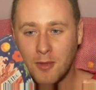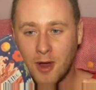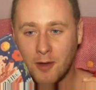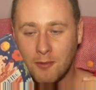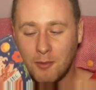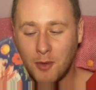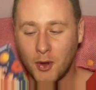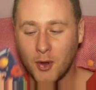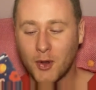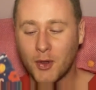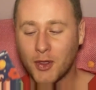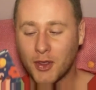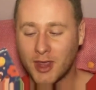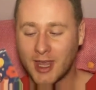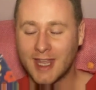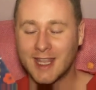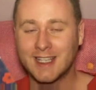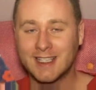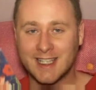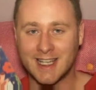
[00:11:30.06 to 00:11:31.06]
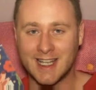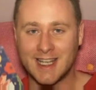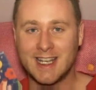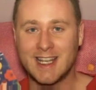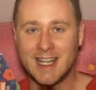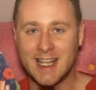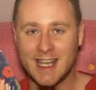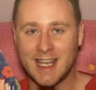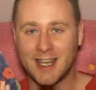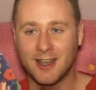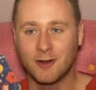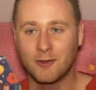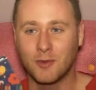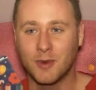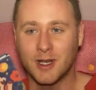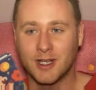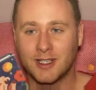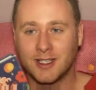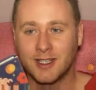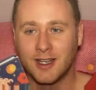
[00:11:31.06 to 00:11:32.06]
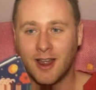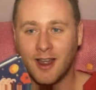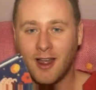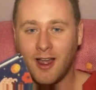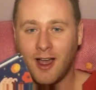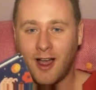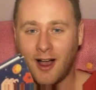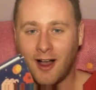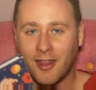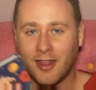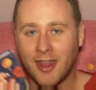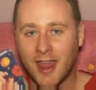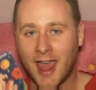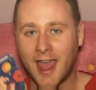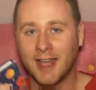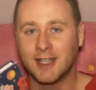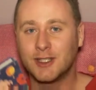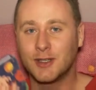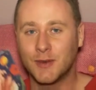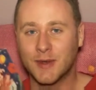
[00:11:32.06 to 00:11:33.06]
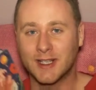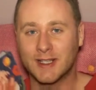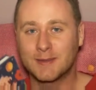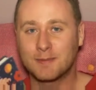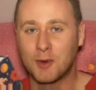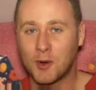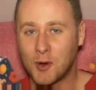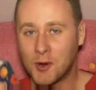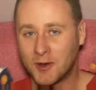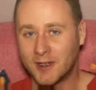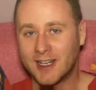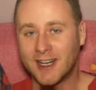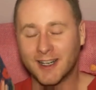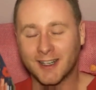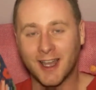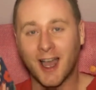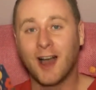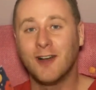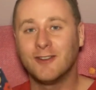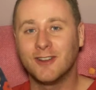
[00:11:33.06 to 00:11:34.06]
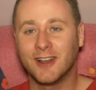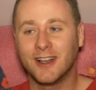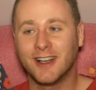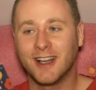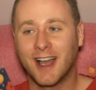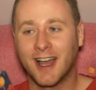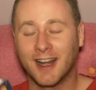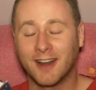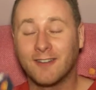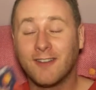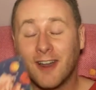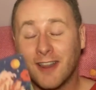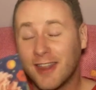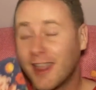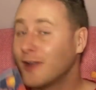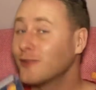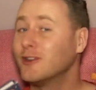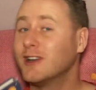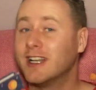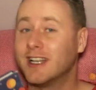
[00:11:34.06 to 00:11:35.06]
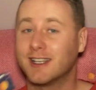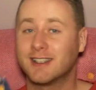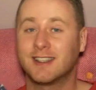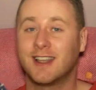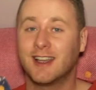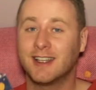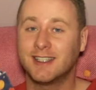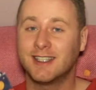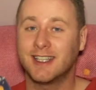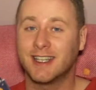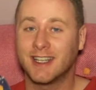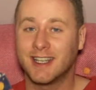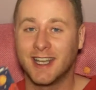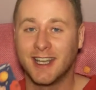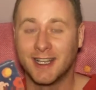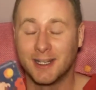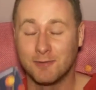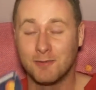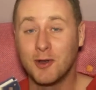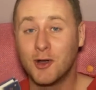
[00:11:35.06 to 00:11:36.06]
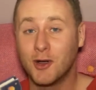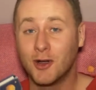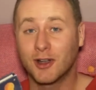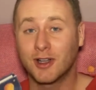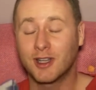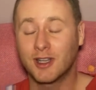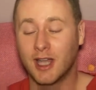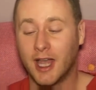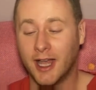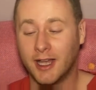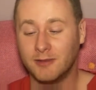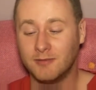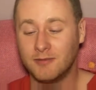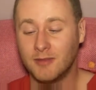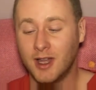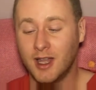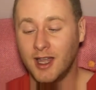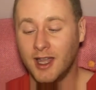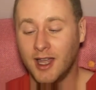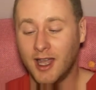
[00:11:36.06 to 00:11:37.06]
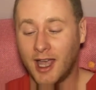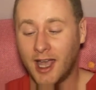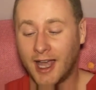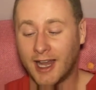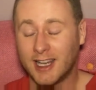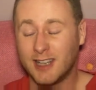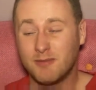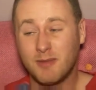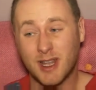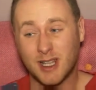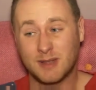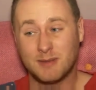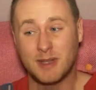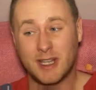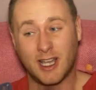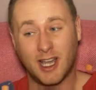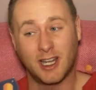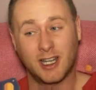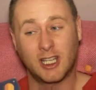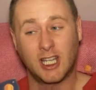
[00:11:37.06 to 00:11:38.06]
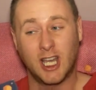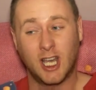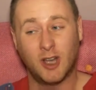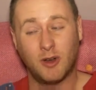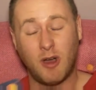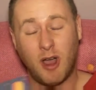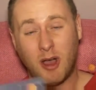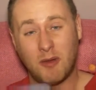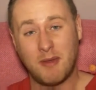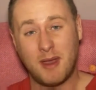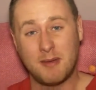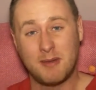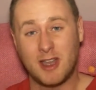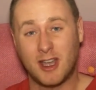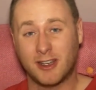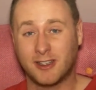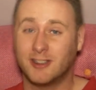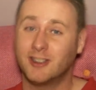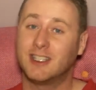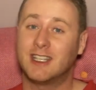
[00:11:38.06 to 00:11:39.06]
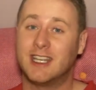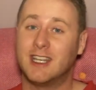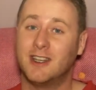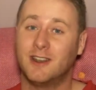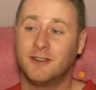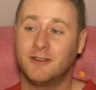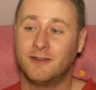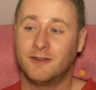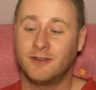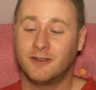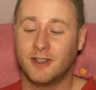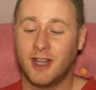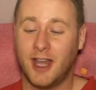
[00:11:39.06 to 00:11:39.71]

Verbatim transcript: put things in here which are there to explore and uncover, and I find that really exciting in a book. And it makes me kind of go, oh, maybe I should give